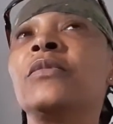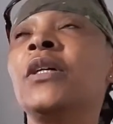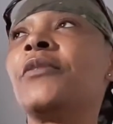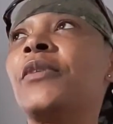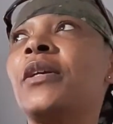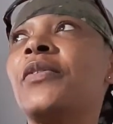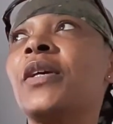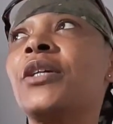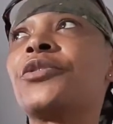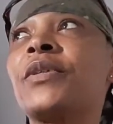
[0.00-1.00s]
if anything
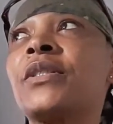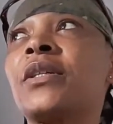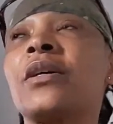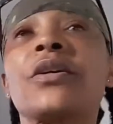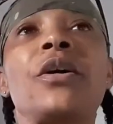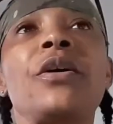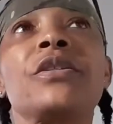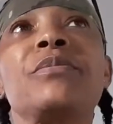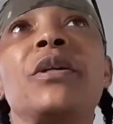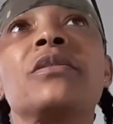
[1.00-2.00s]
interesting occurs,
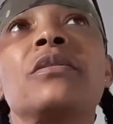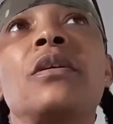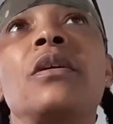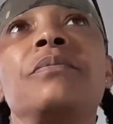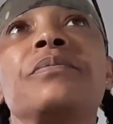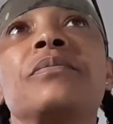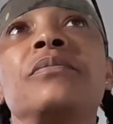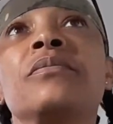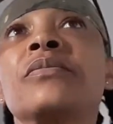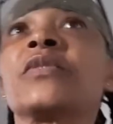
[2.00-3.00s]
but
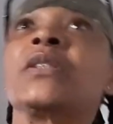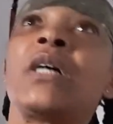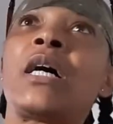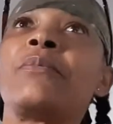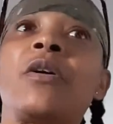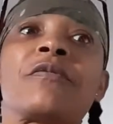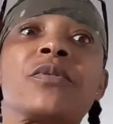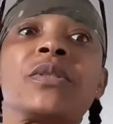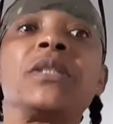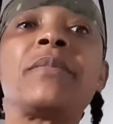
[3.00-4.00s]
I'm off
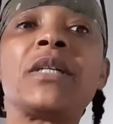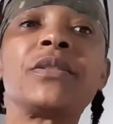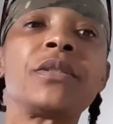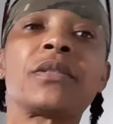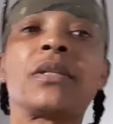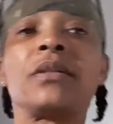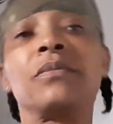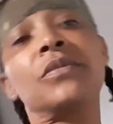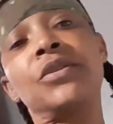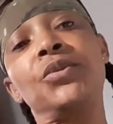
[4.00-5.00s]
to see my sister.
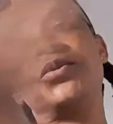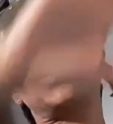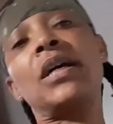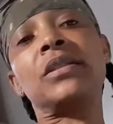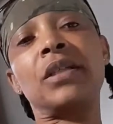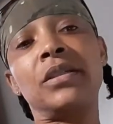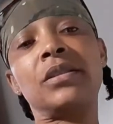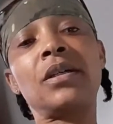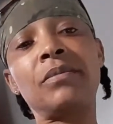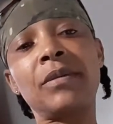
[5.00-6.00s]
See you guys
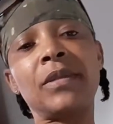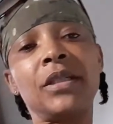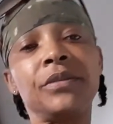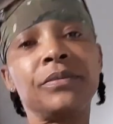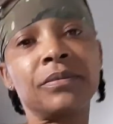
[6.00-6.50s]
later. Bye bye.